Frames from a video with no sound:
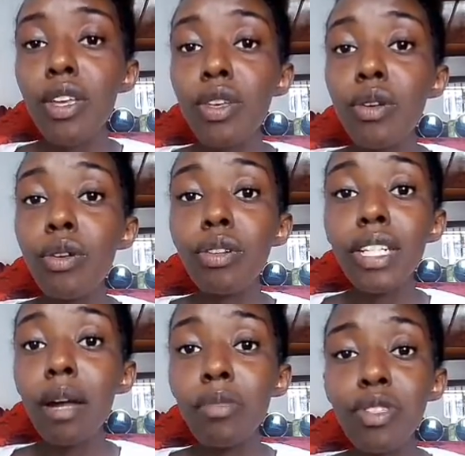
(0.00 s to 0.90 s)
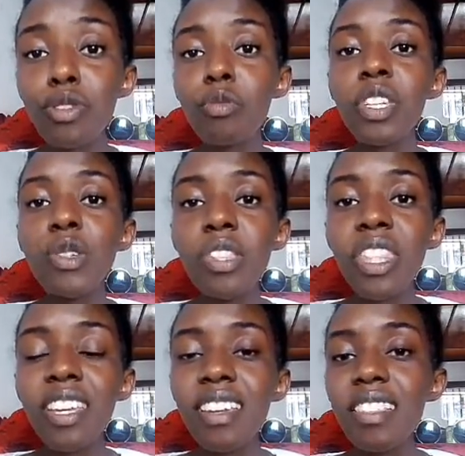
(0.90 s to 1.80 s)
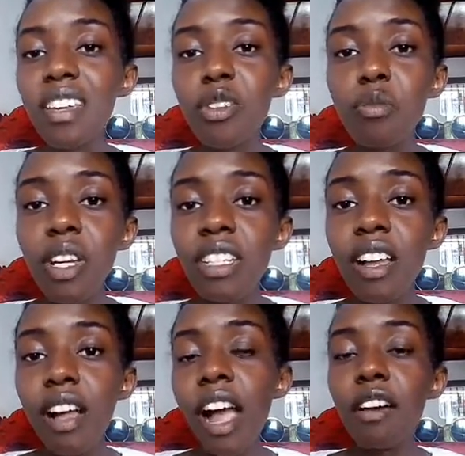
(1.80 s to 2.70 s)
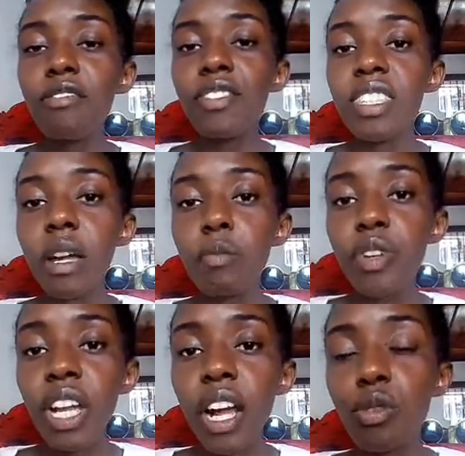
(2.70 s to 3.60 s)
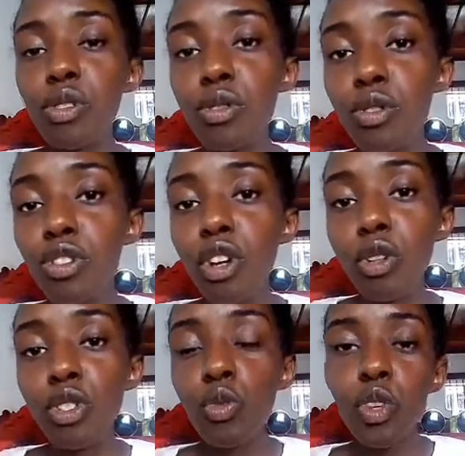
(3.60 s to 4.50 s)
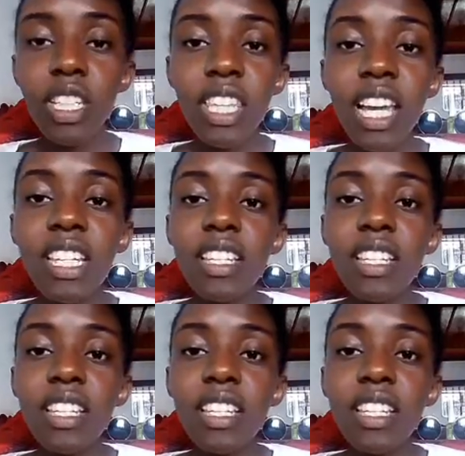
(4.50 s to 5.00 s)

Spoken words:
your dermis to be too thin and then you might have some breakouts, so you don't want that.